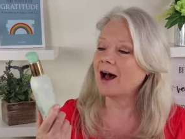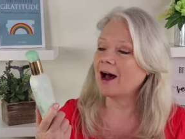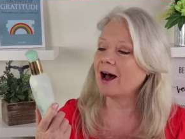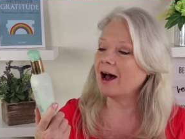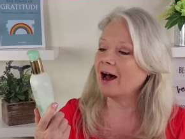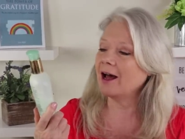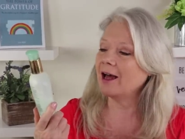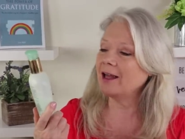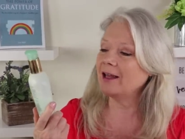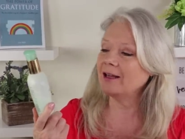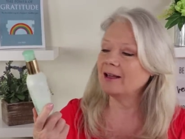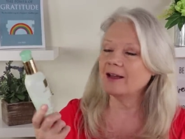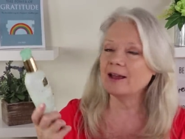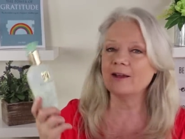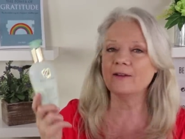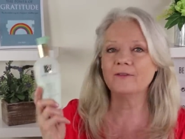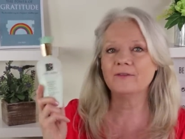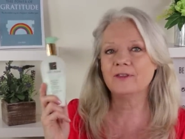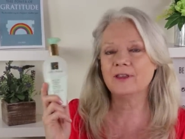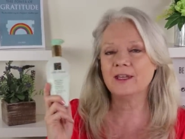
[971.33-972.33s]
I
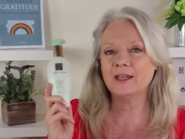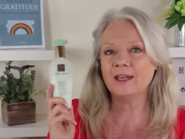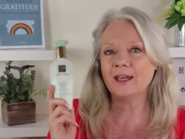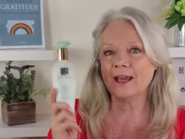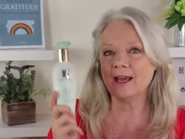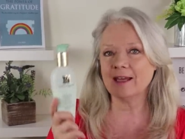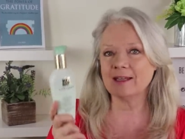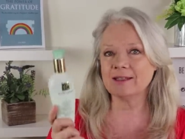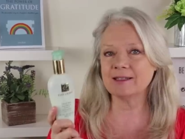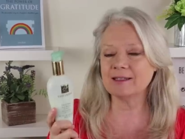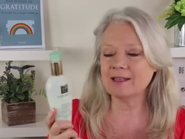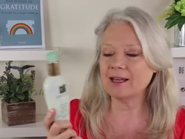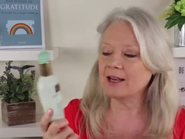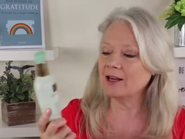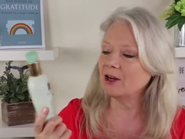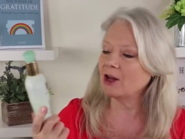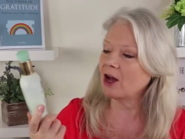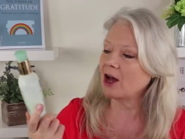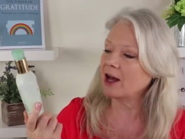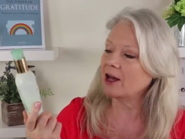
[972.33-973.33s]
love the
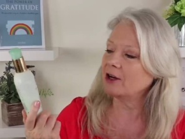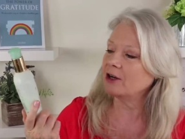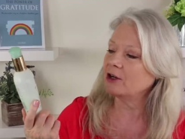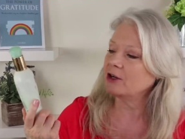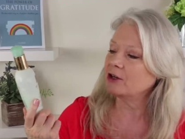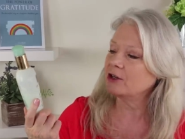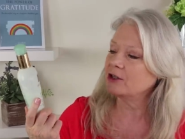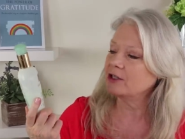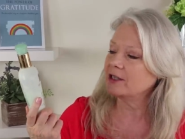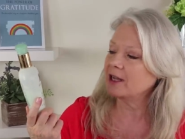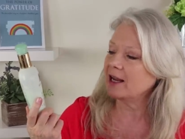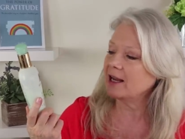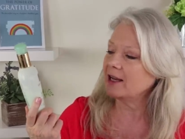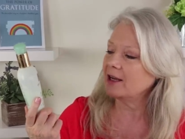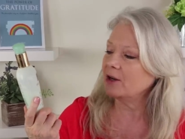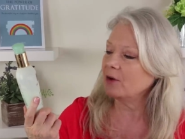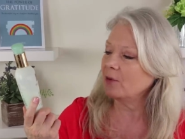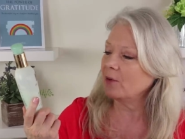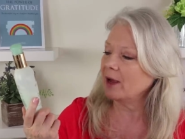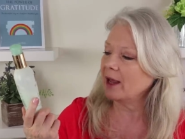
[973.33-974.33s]
Estee Lauder Take
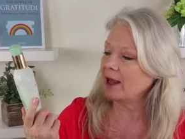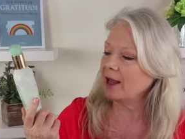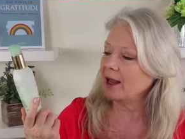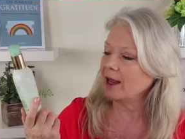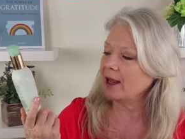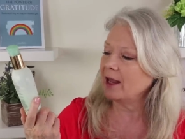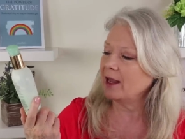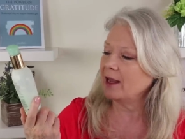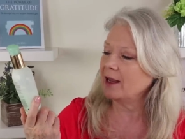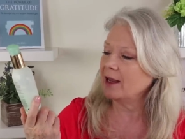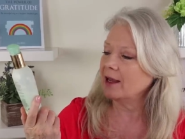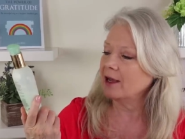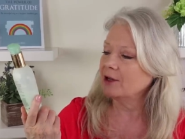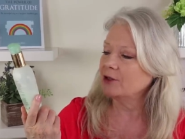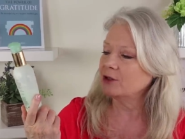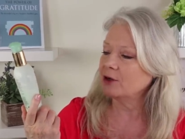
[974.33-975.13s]
It Away